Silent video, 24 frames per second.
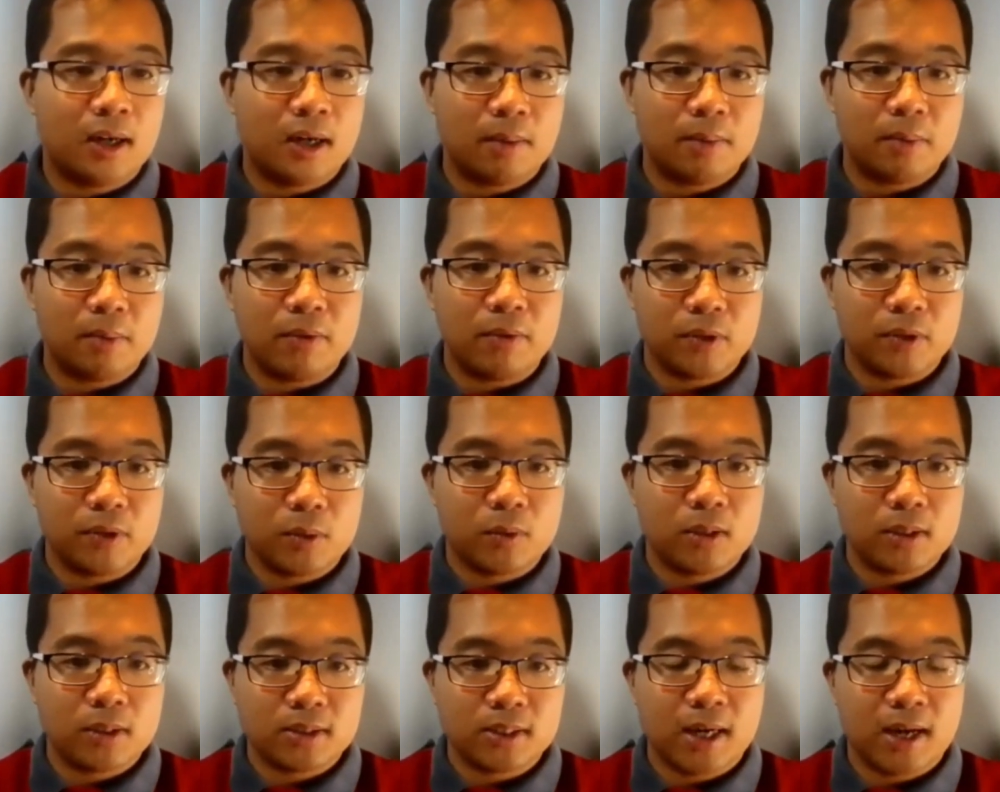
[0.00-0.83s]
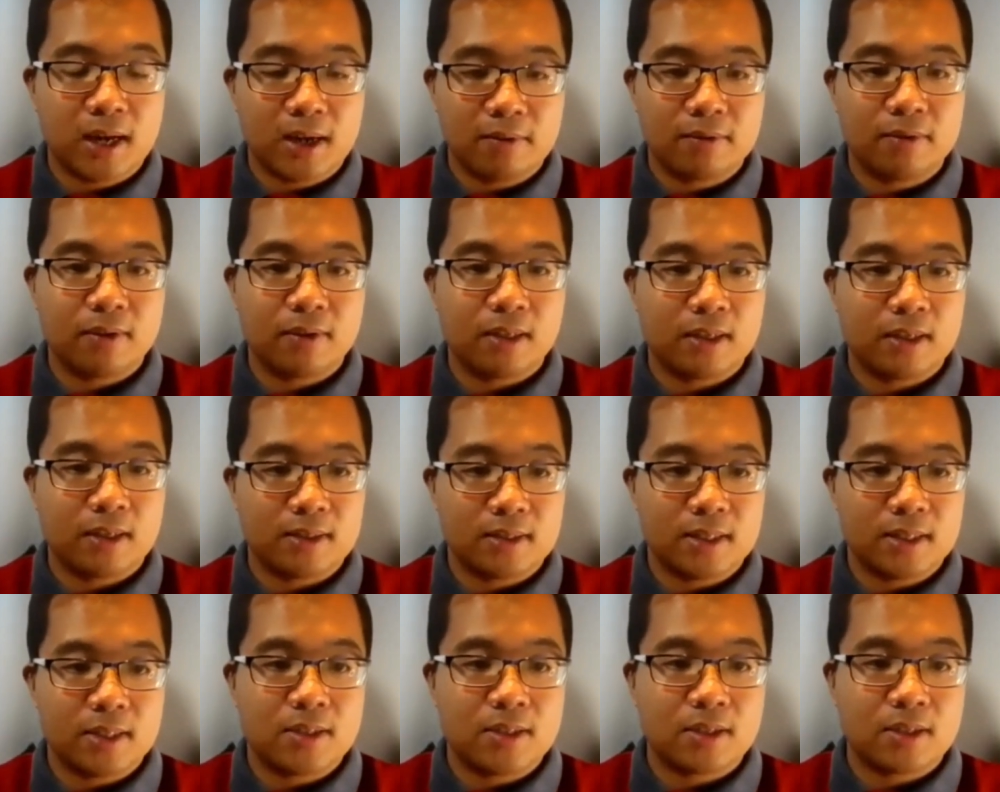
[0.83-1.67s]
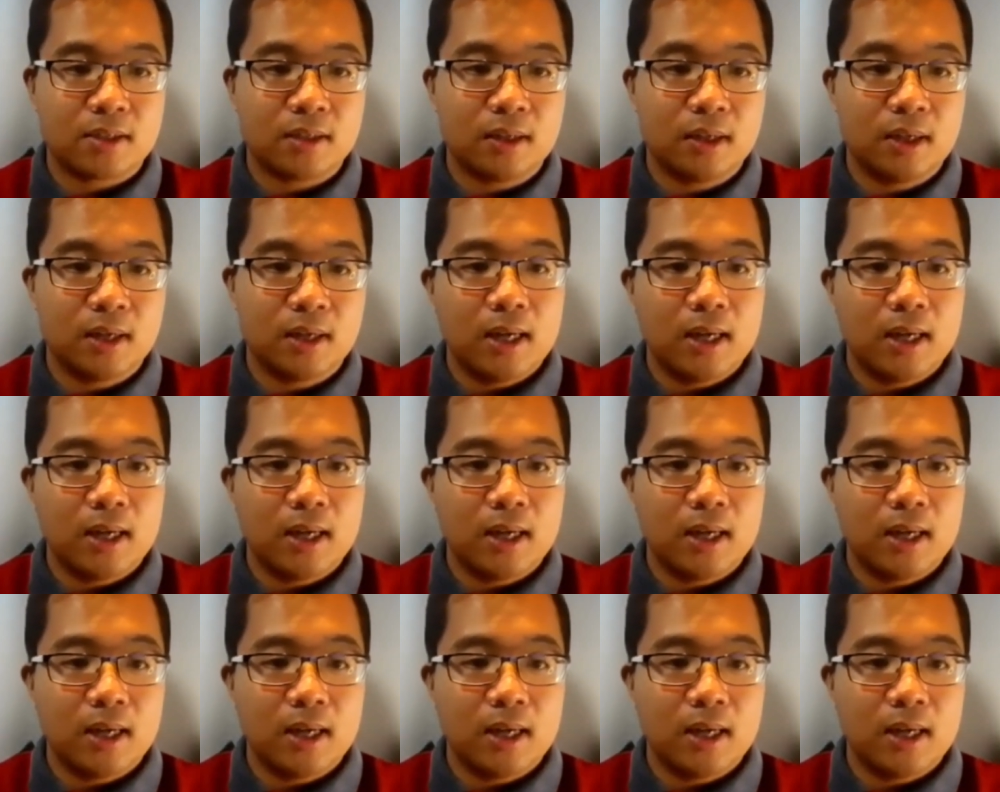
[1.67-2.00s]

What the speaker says: if you were to have a seizure.